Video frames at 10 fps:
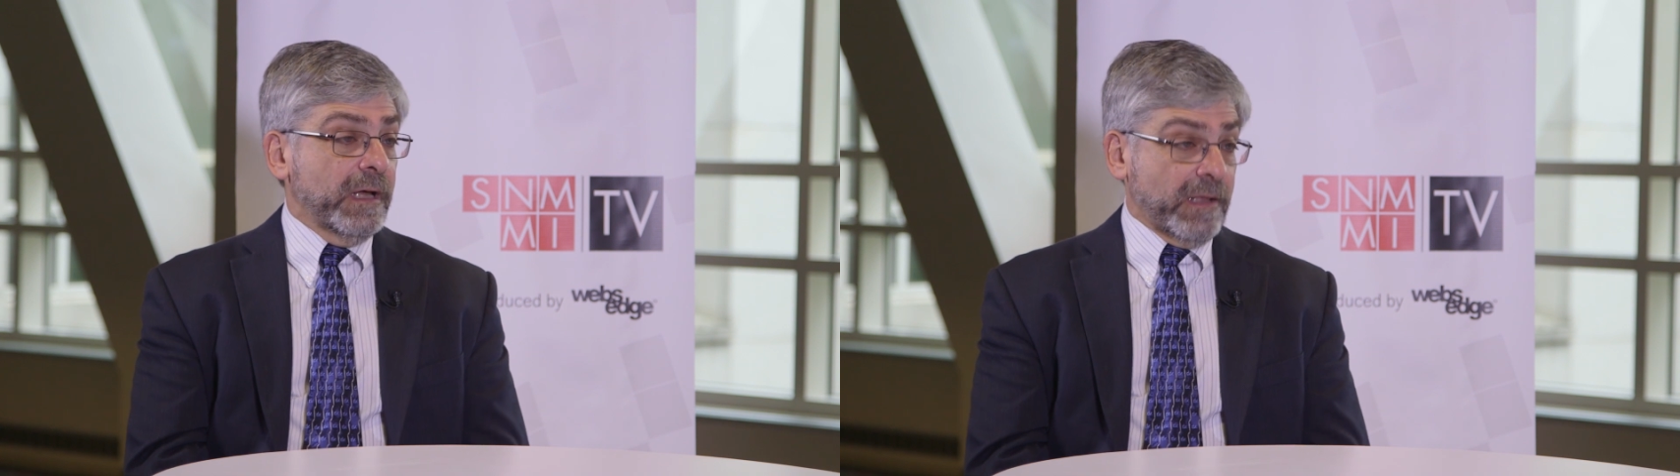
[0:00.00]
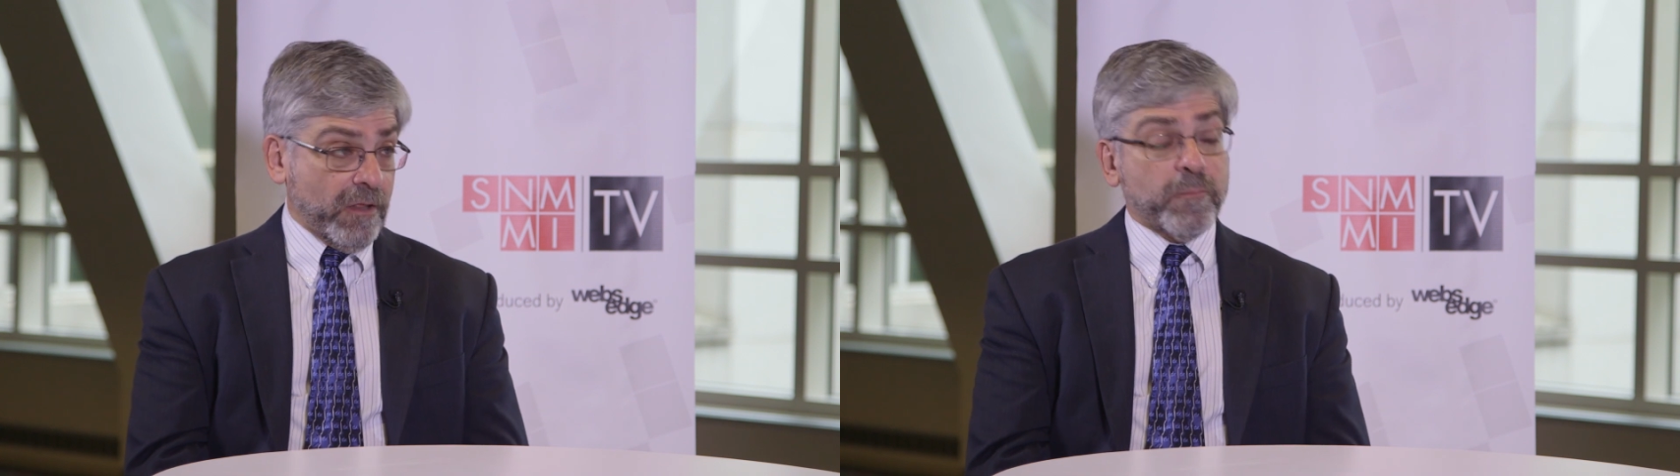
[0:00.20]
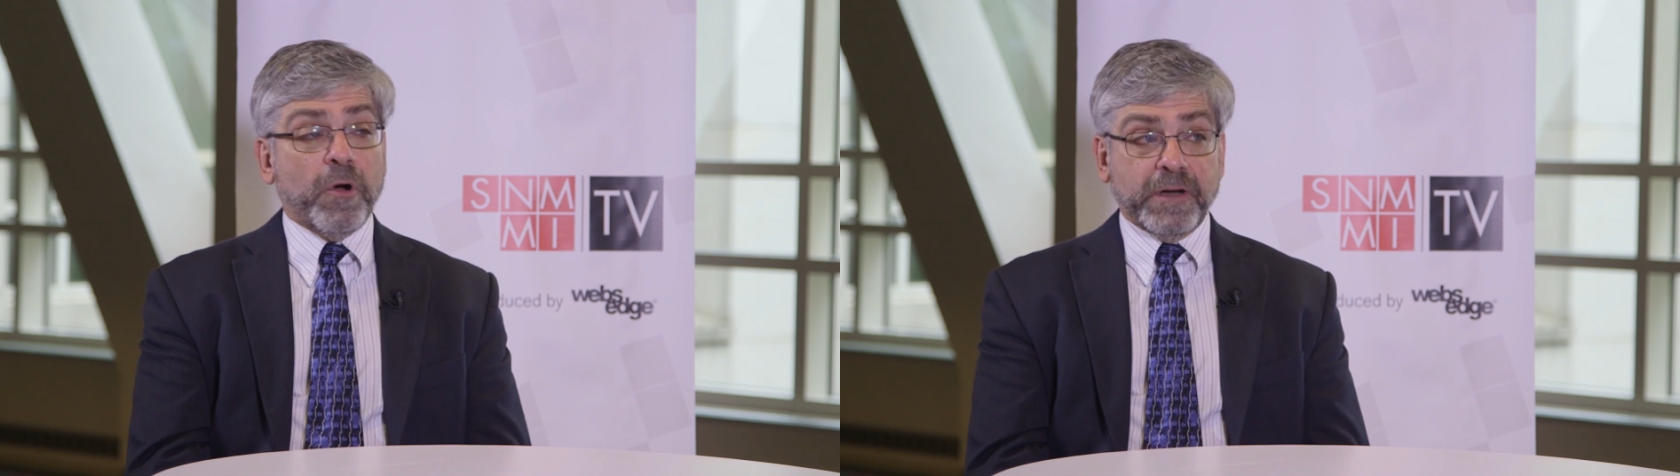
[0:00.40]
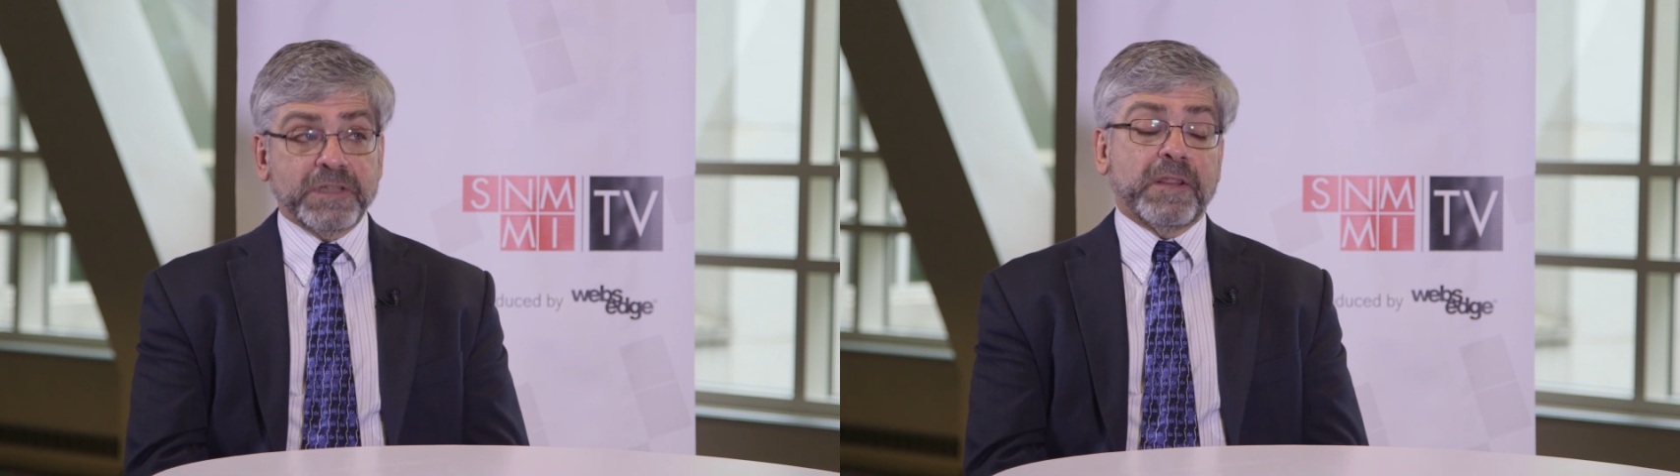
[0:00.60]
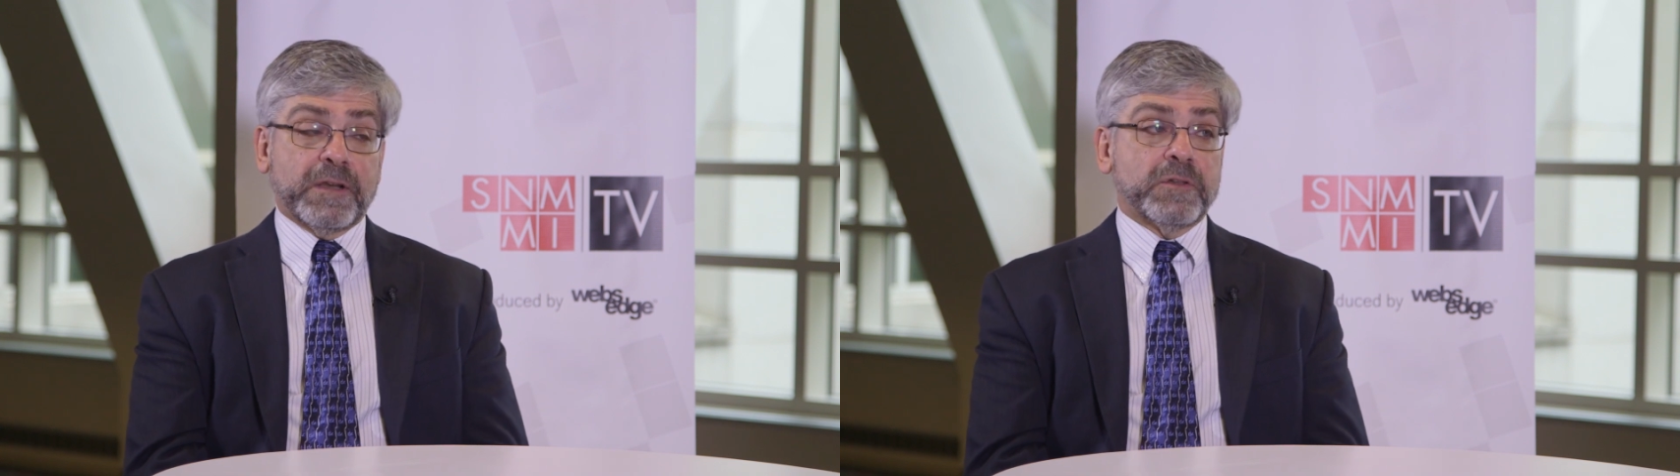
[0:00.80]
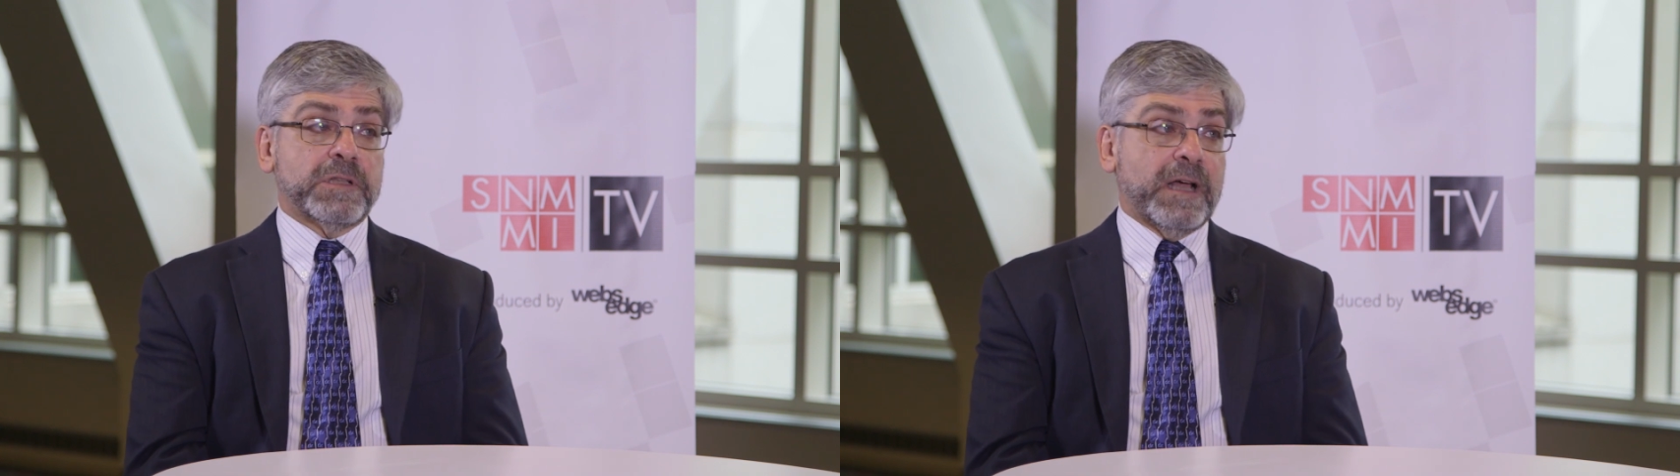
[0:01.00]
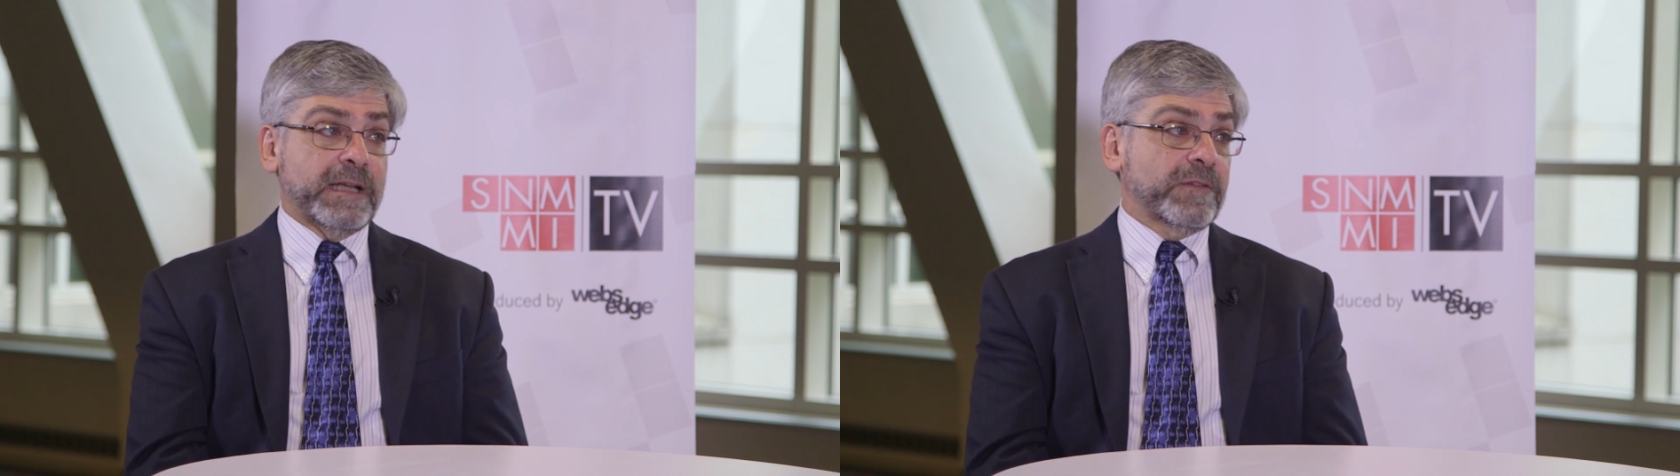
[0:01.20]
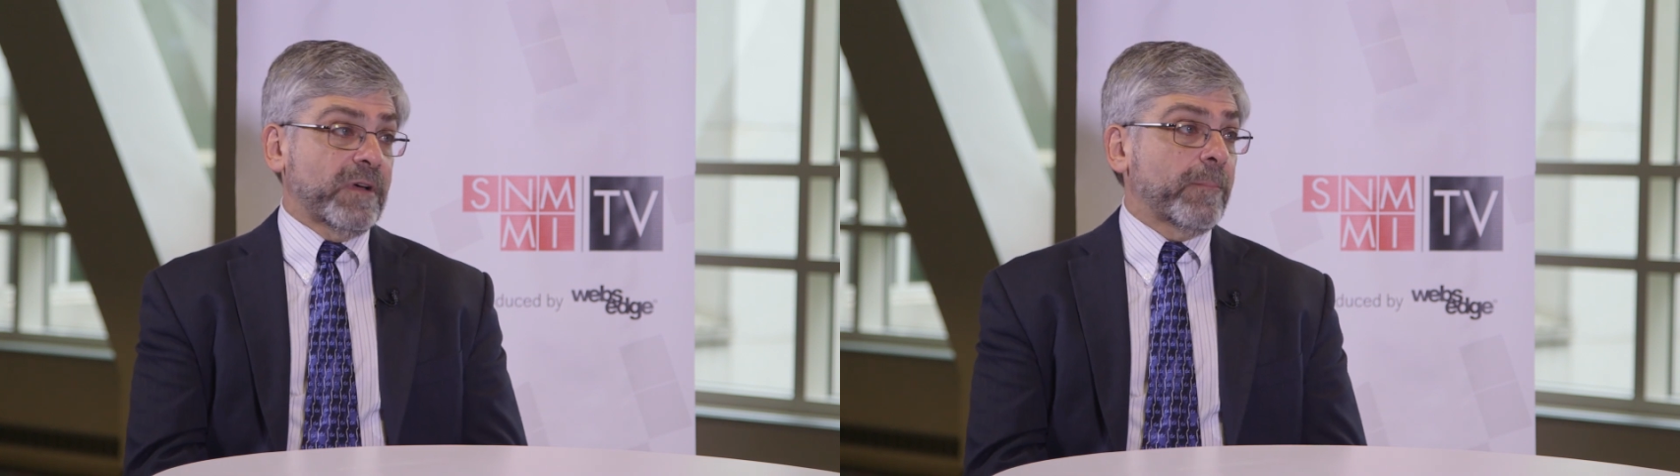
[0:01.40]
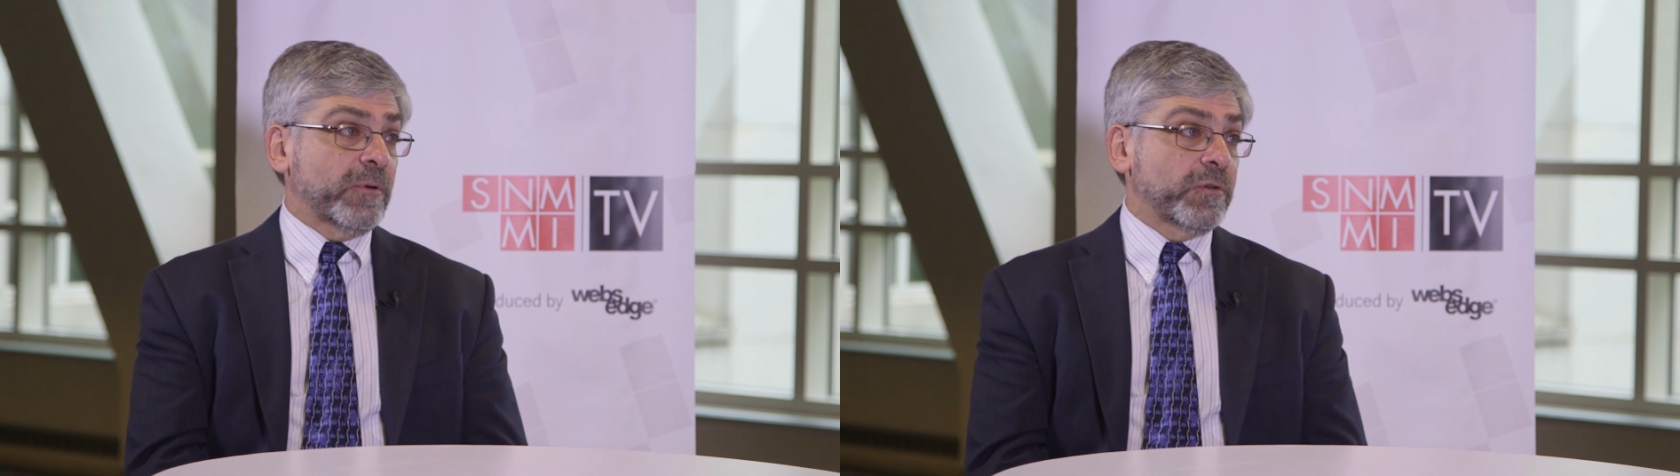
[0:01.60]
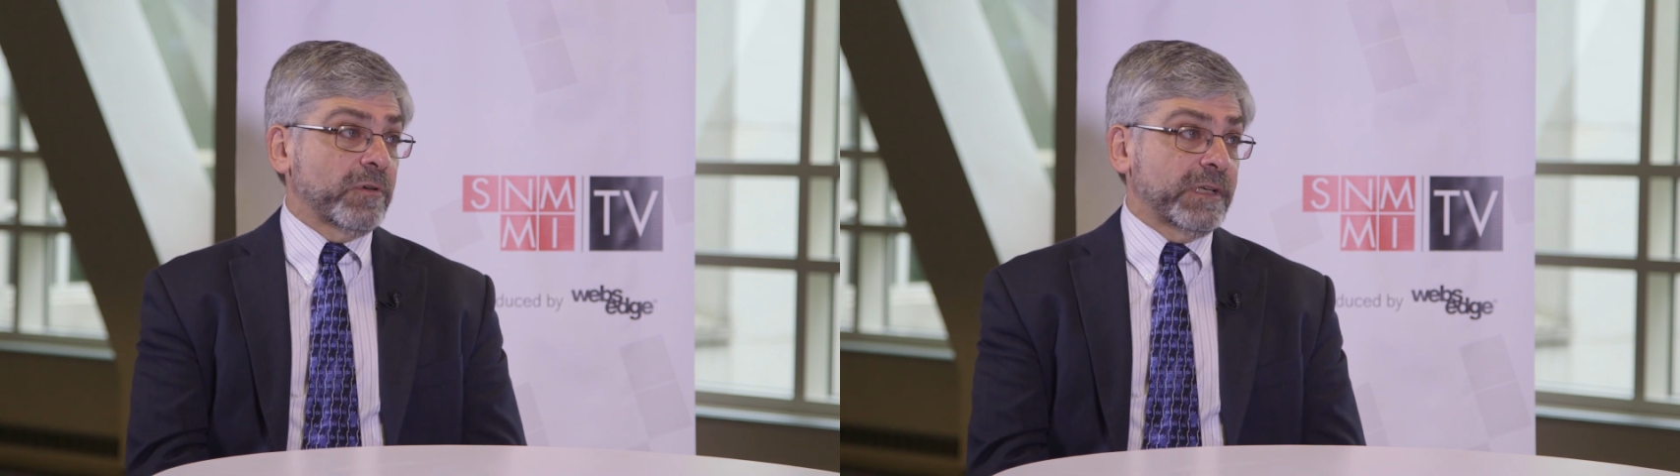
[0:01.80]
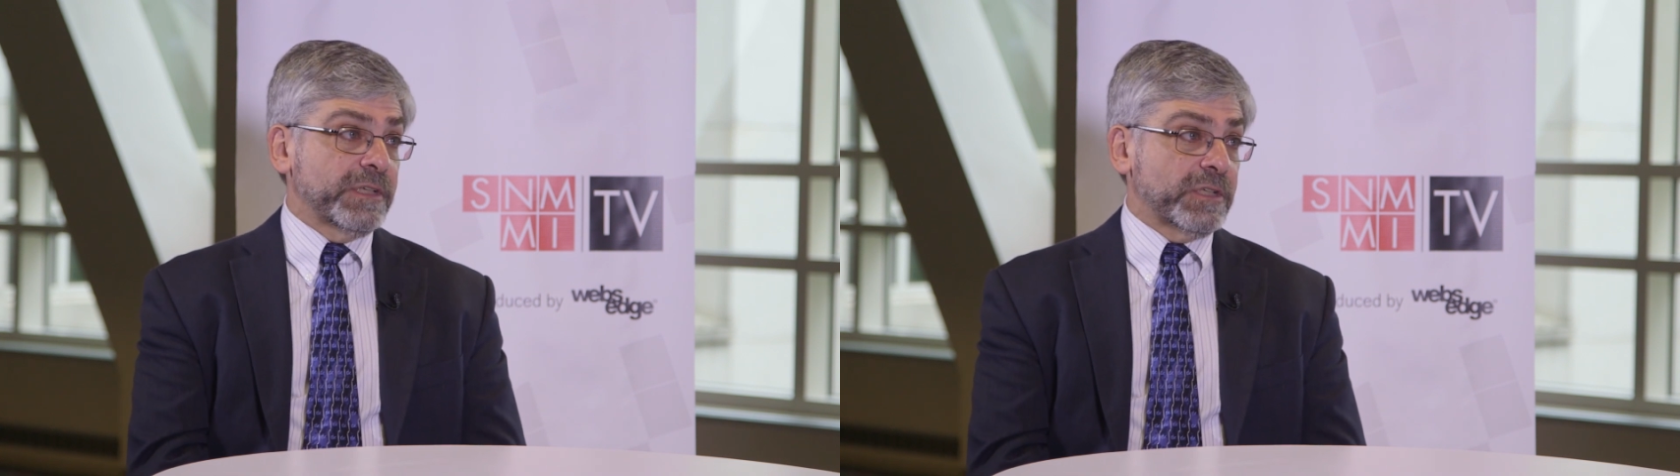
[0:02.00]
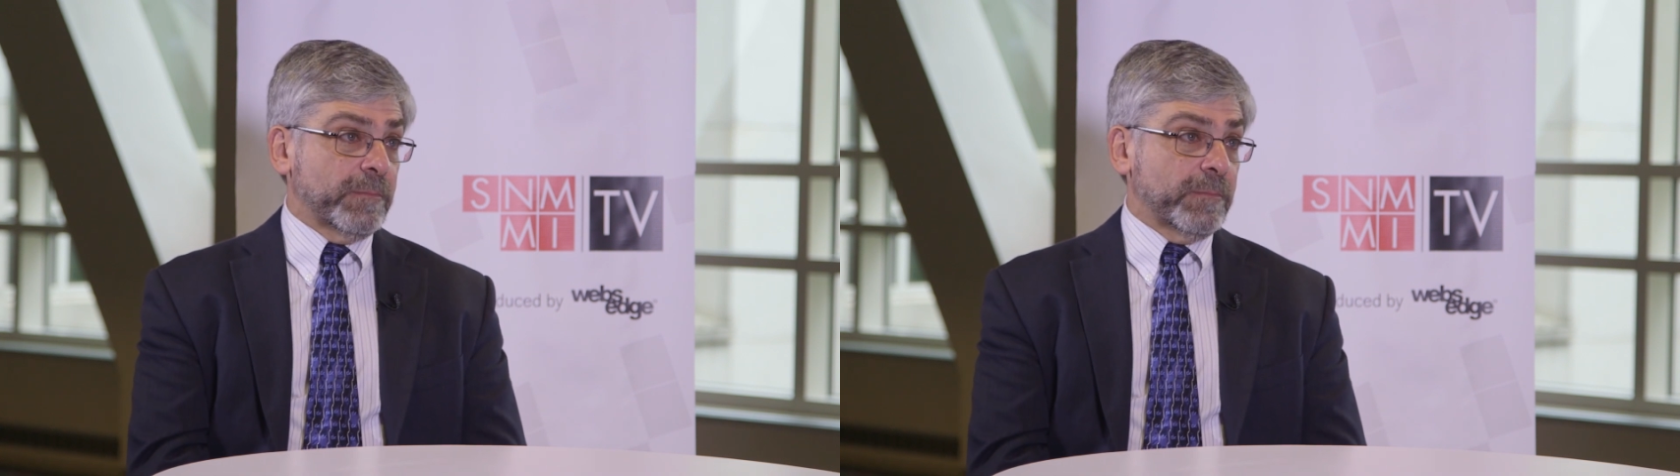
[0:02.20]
The other part is I think there's lots of opportunities